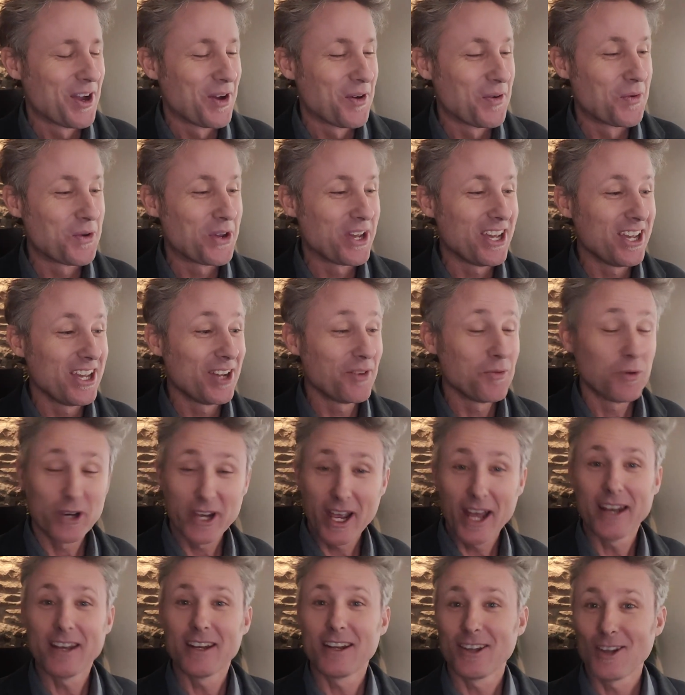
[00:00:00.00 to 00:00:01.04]
We're
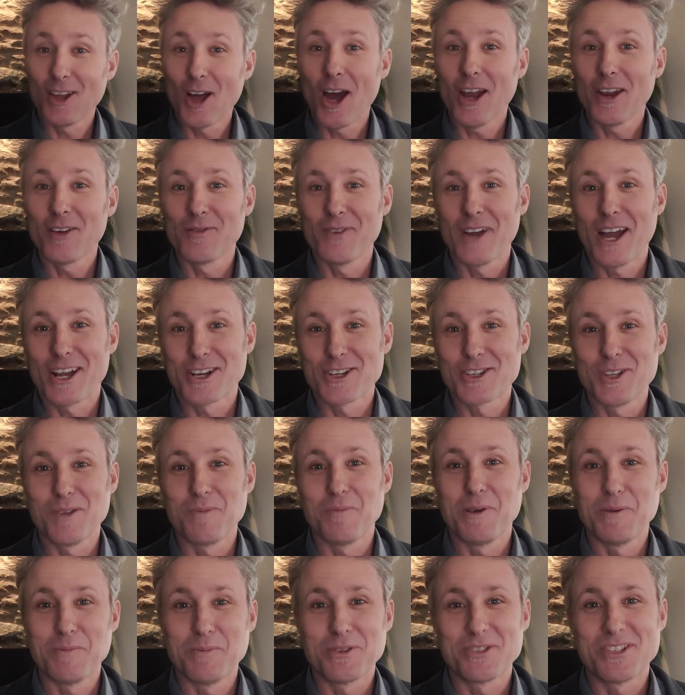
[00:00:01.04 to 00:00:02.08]
getting a lot of actually
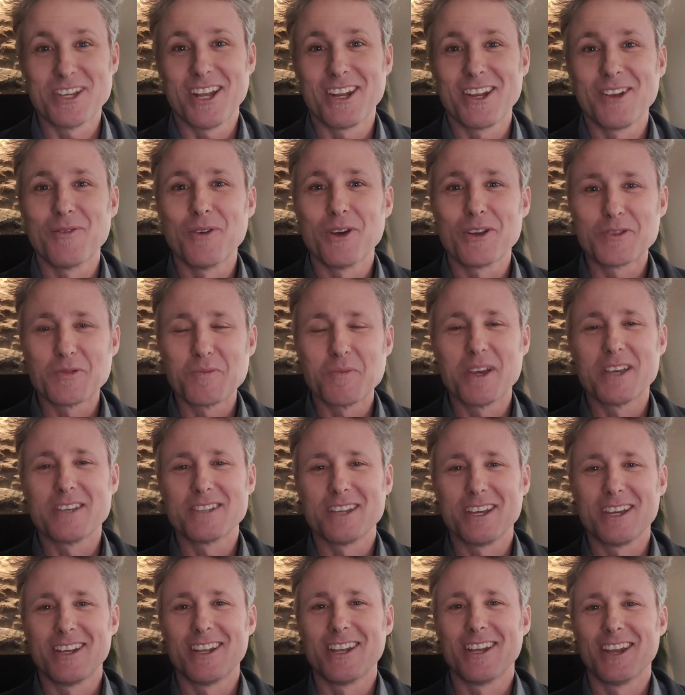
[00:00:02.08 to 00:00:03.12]
people sending resumes
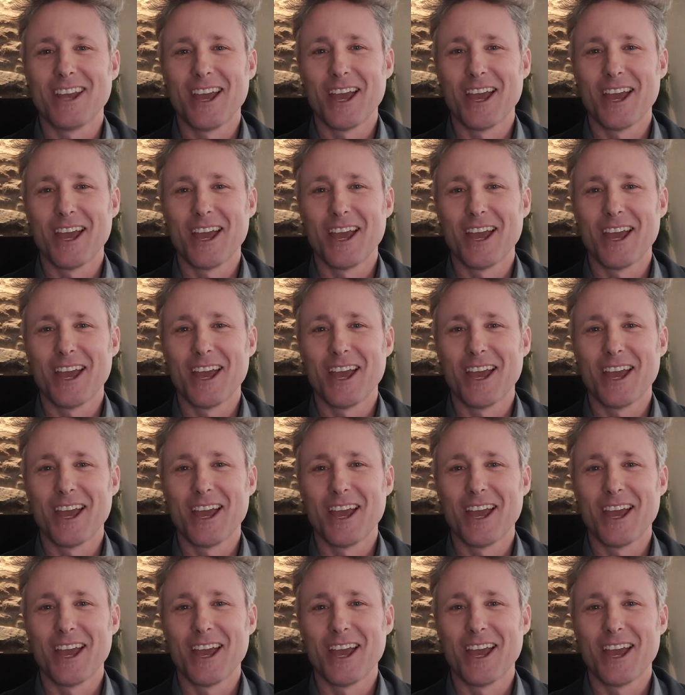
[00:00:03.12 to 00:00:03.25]
in